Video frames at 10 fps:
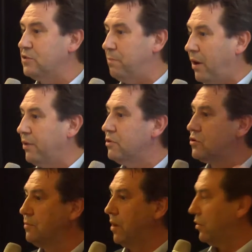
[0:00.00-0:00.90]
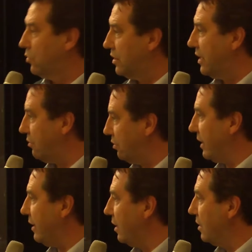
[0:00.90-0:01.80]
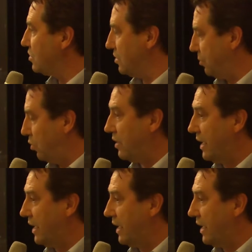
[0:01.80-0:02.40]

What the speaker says: as moderates who might ordinarily support,